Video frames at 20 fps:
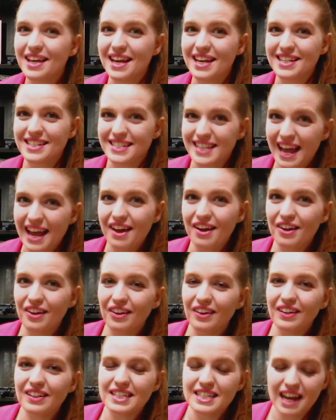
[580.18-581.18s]

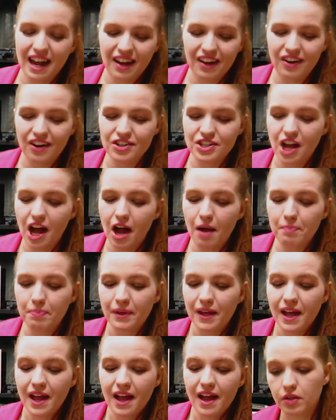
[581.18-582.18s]
sale, stack it on top.
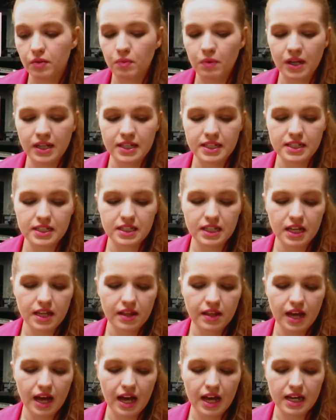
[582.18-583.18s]
The ones
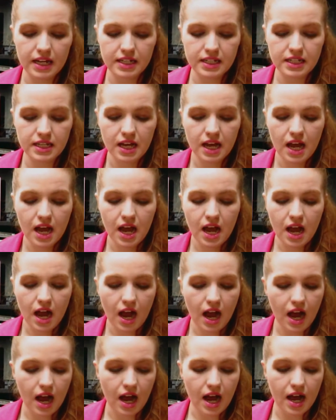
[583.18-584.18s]
that
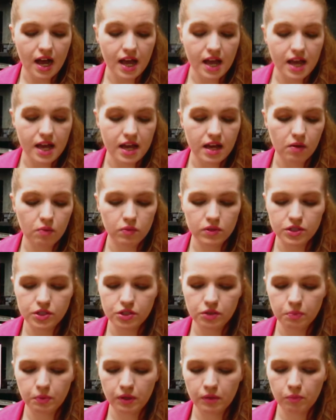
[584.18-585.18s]
I was
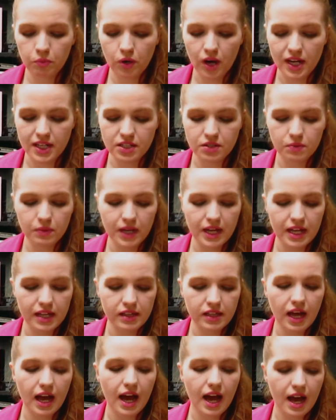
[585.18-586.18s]
super impressed
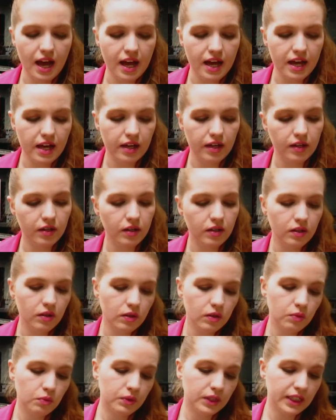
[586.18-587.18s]
with. I
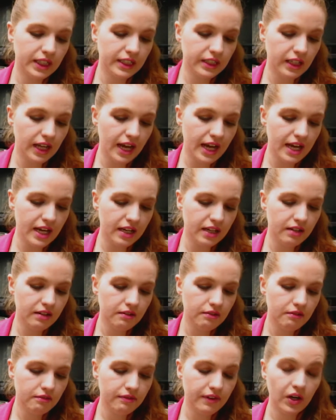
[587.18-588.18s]
really like
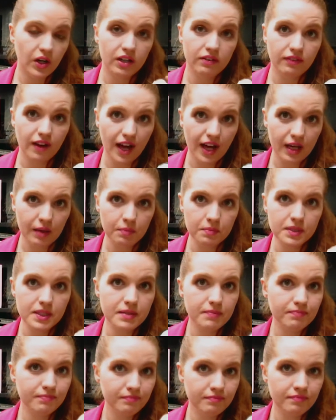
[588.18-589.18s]
Fairy
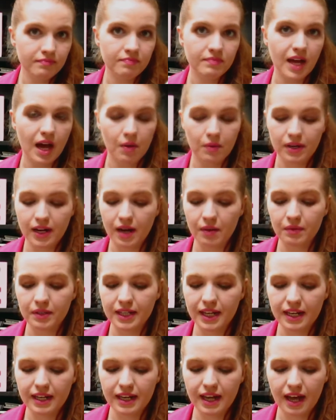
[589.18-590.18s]
Vibes. That one I
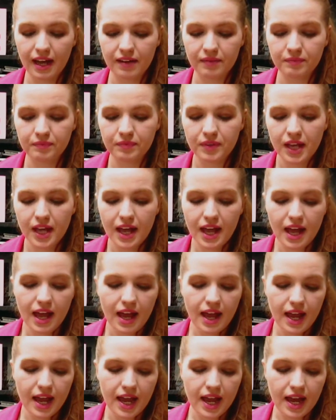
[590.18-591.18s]
would get again.
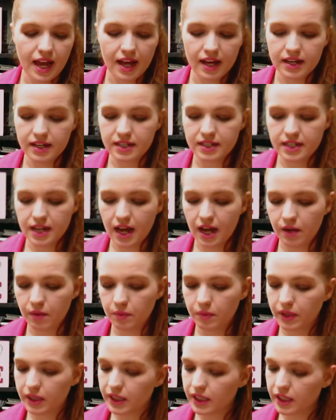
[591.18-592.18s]
And I
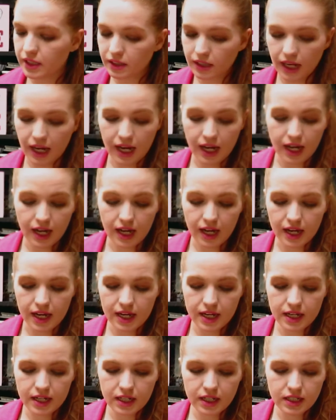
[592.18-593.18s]
really
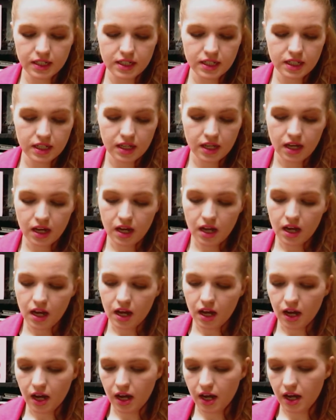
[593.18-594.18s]
liked
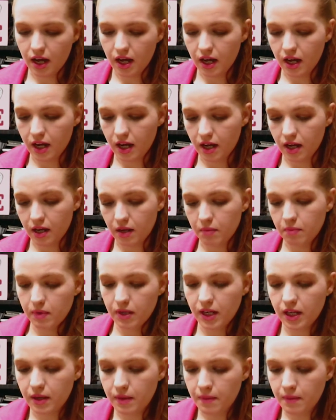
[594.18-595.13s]
the